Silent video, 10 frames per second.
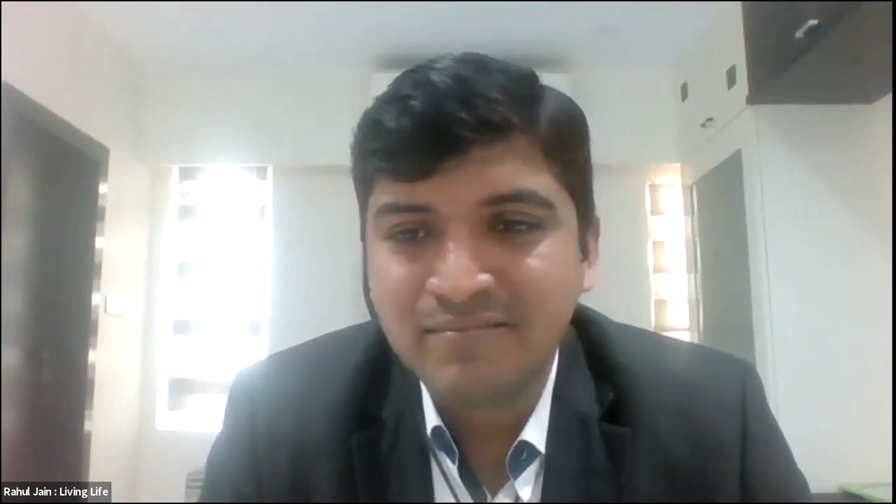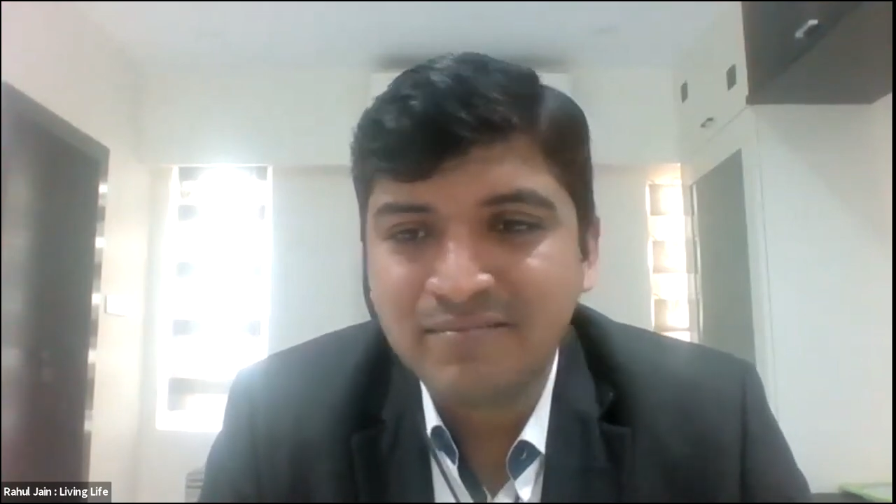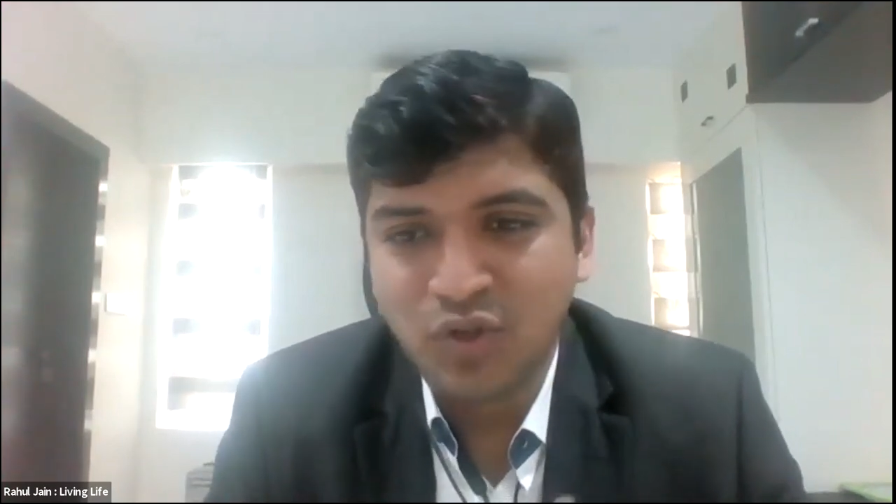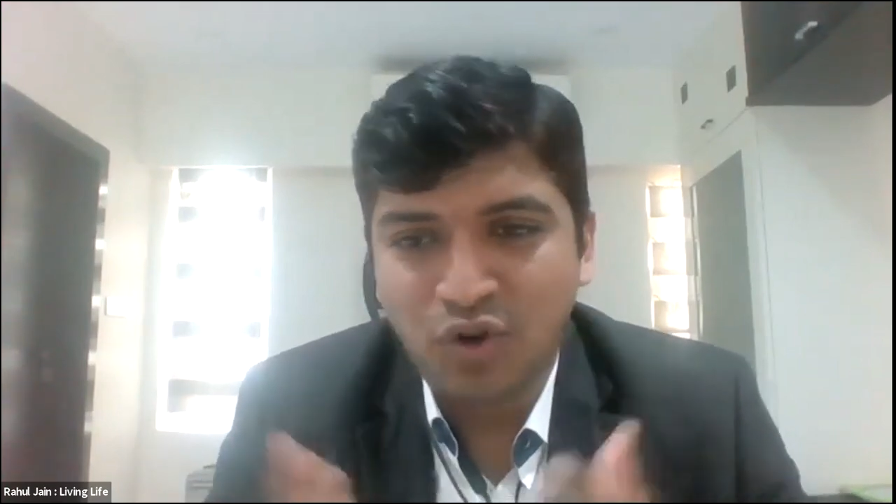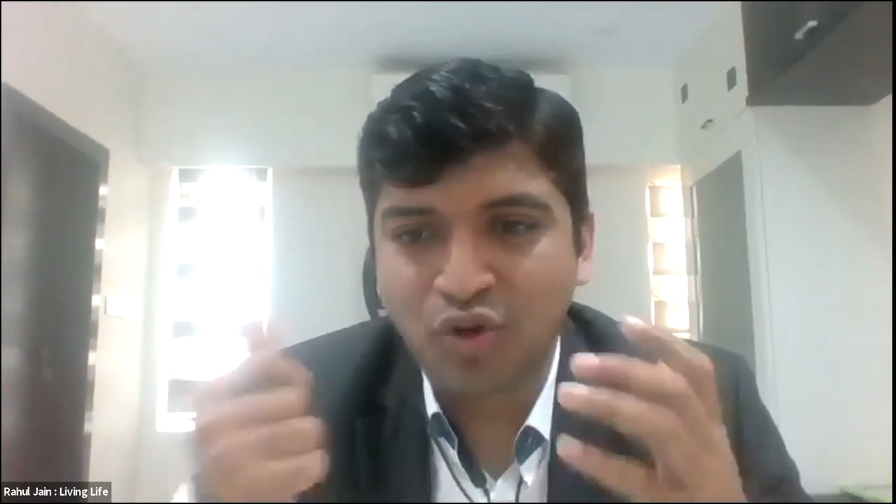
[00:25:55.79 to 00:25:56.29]

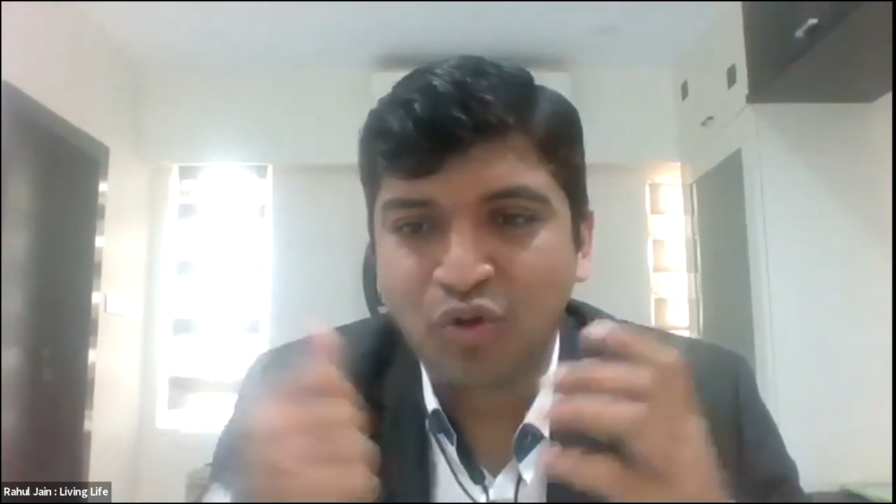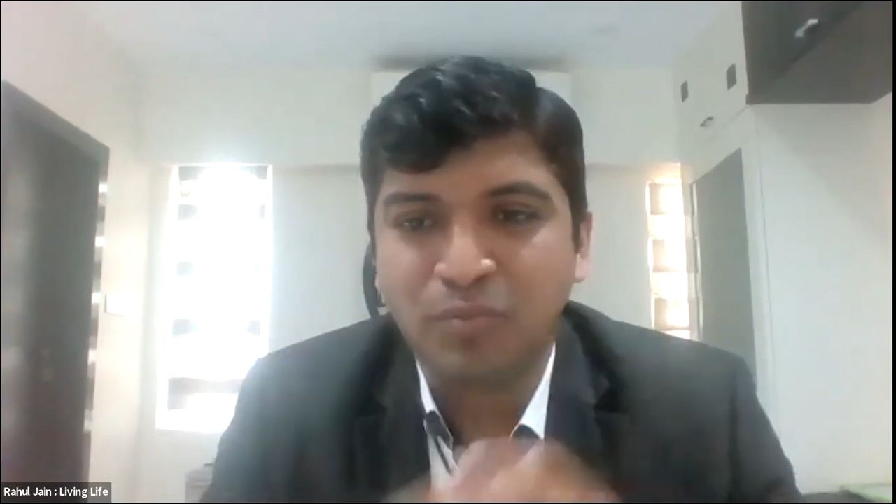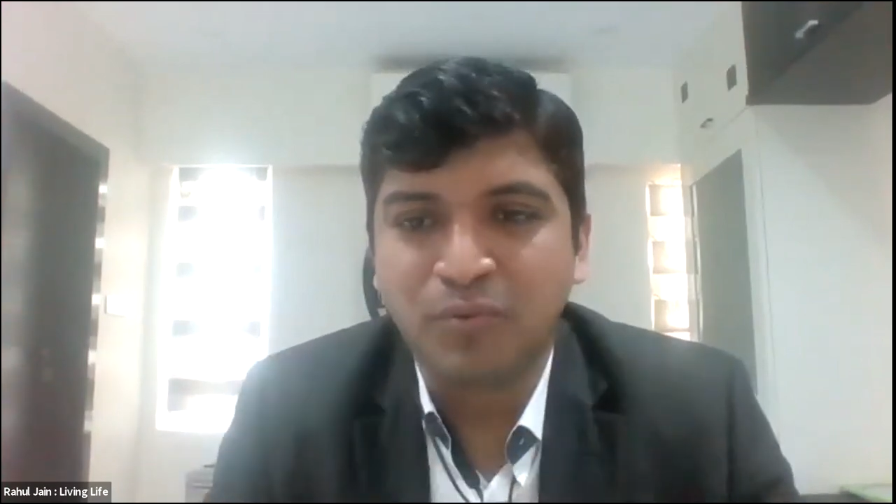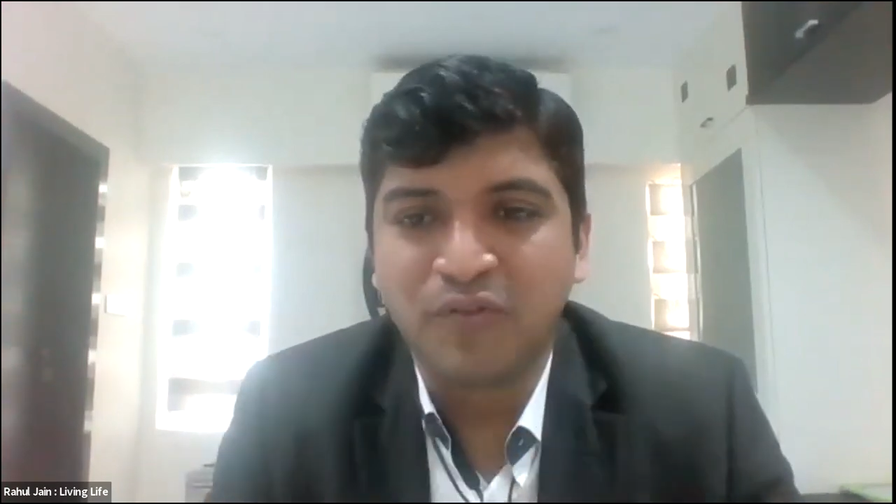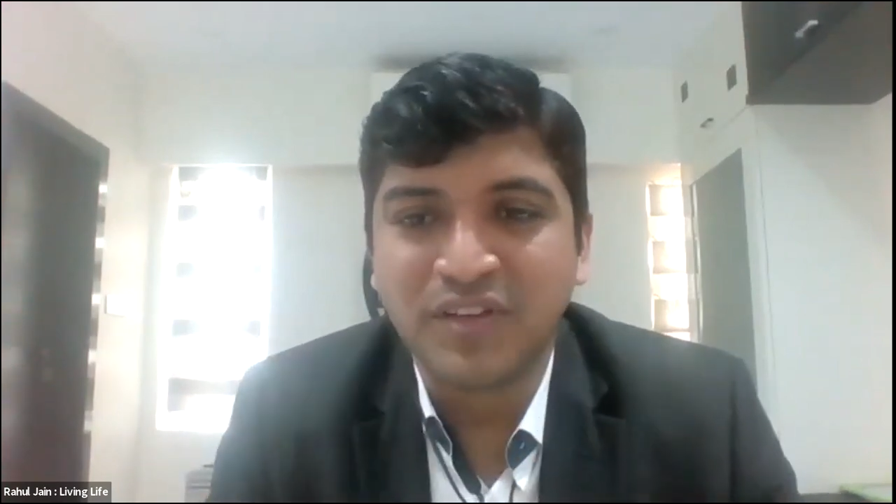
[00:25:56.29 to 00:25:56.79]
you talk
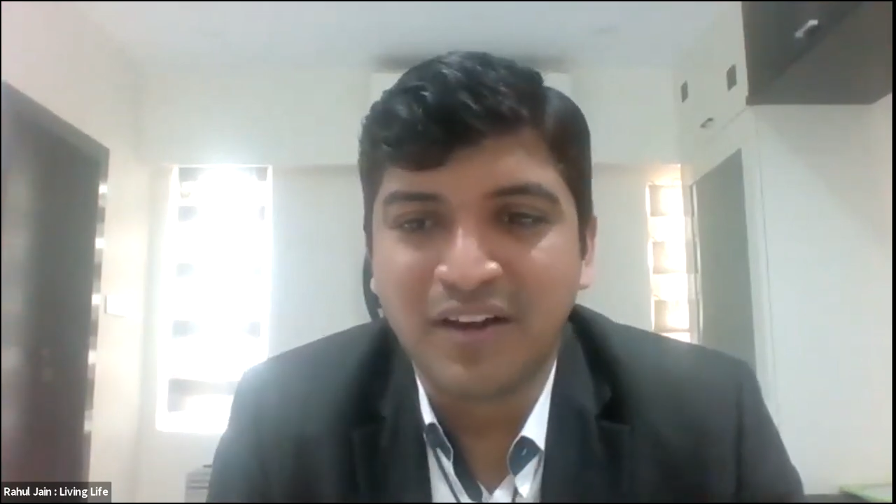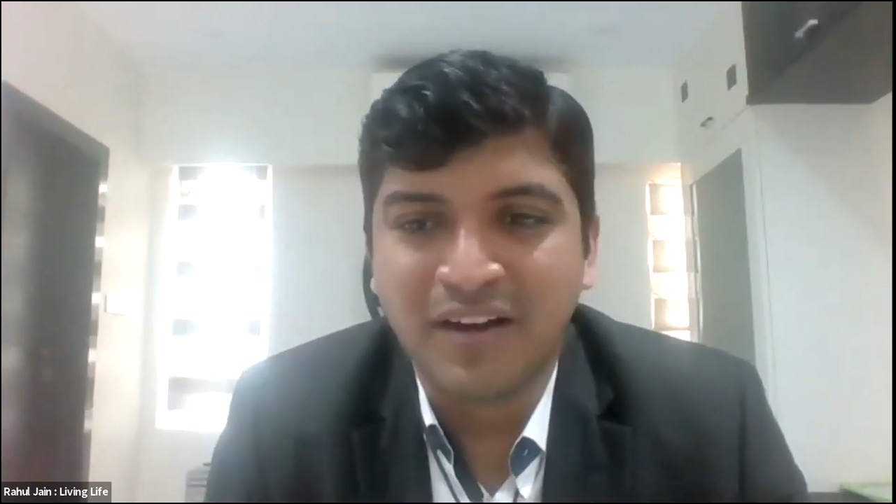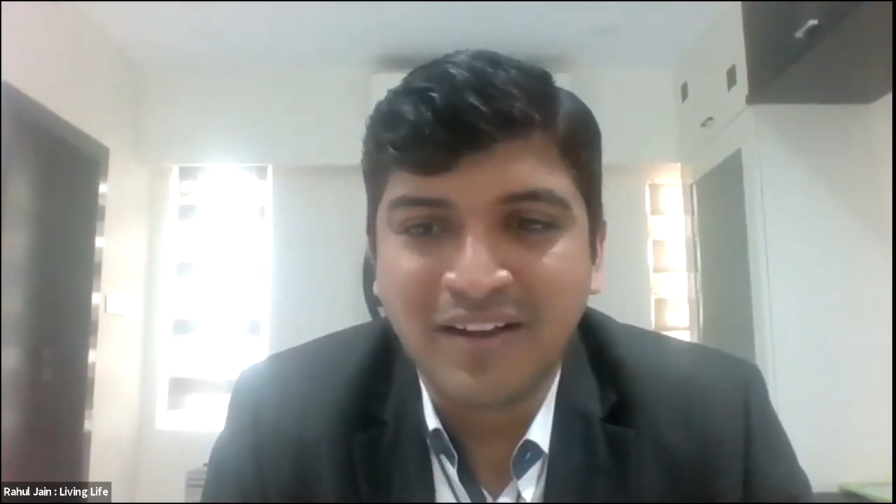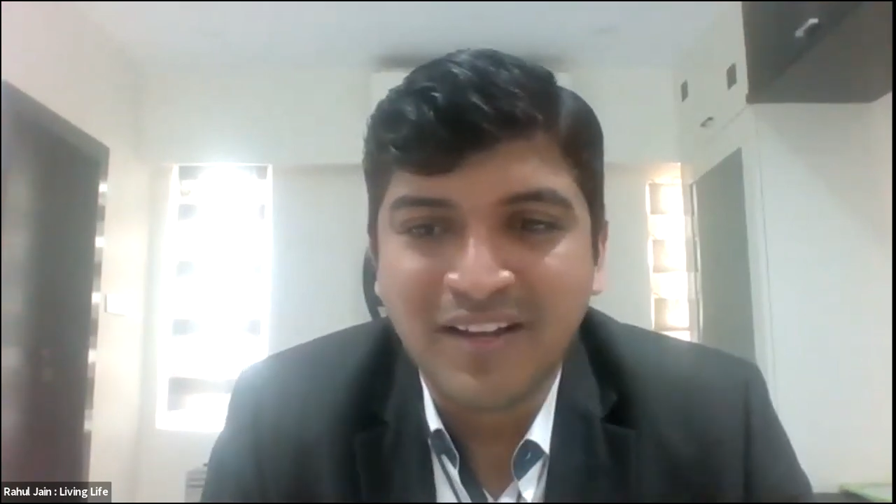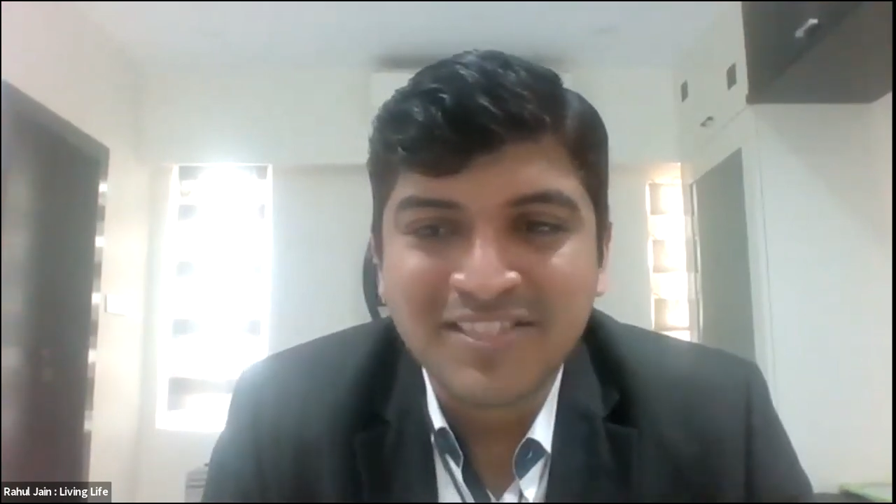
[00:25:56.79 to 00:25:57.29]
to
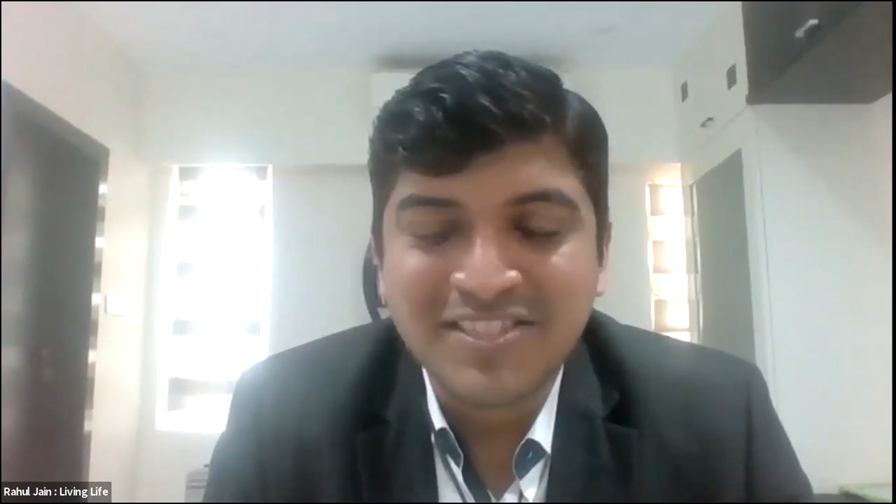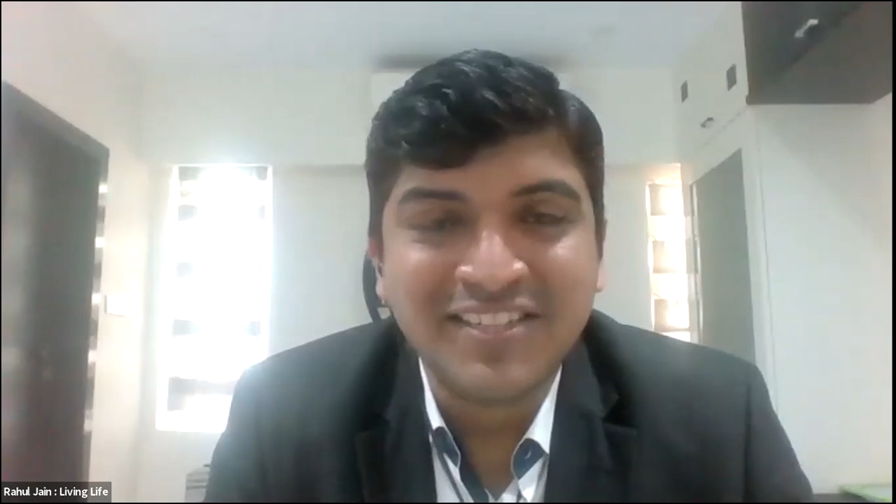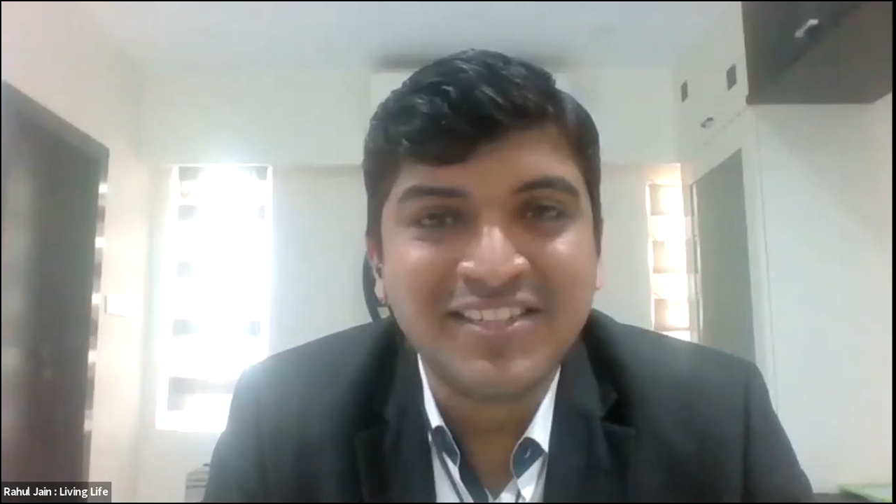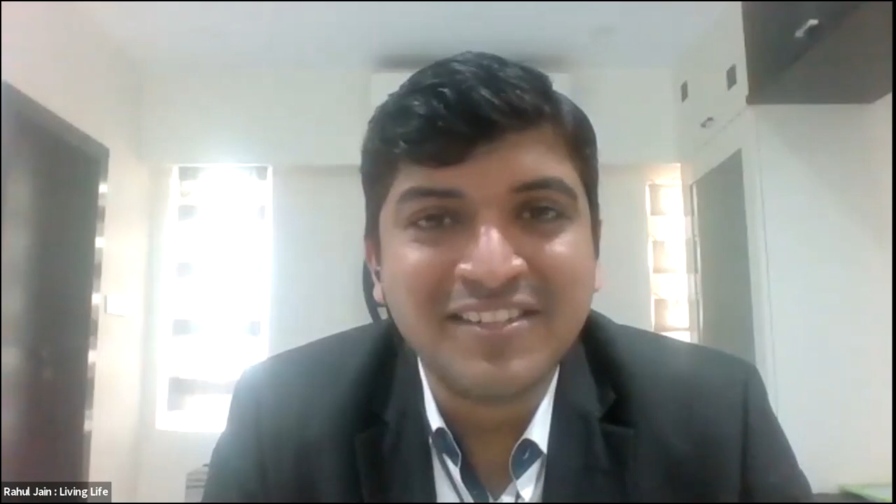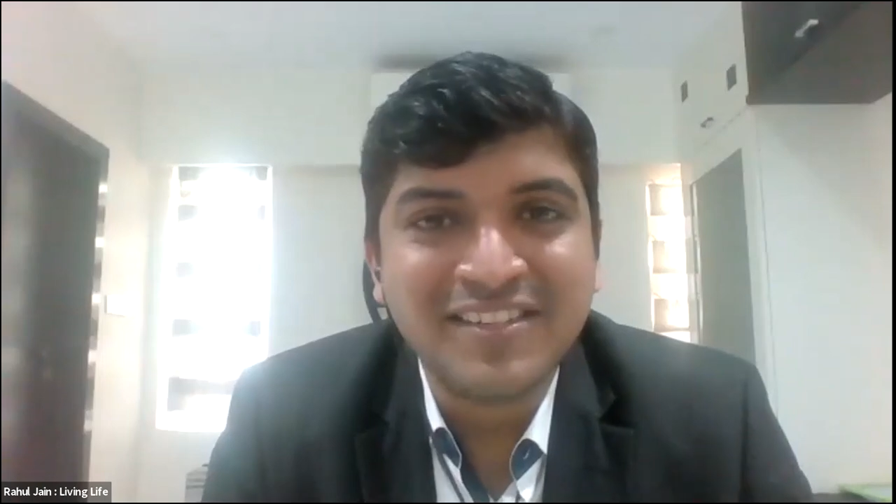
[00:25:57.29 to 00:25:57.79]
Professor
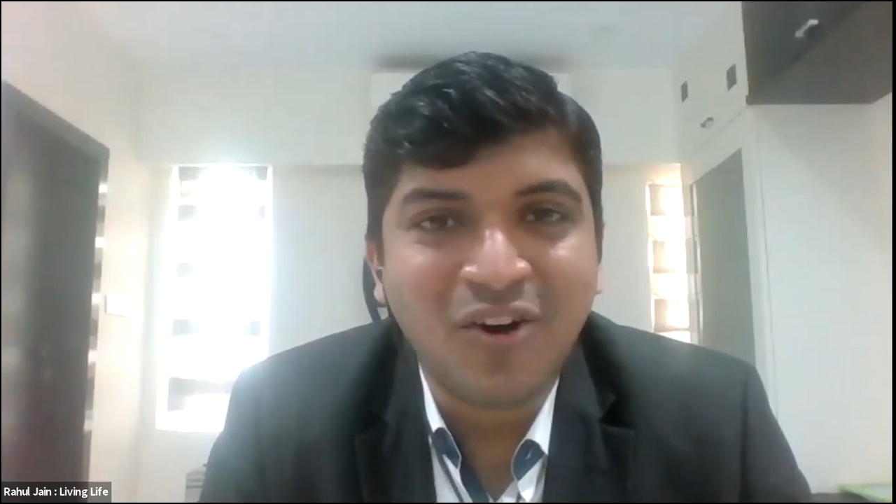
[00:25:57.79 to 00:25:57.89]
Sridhar sir,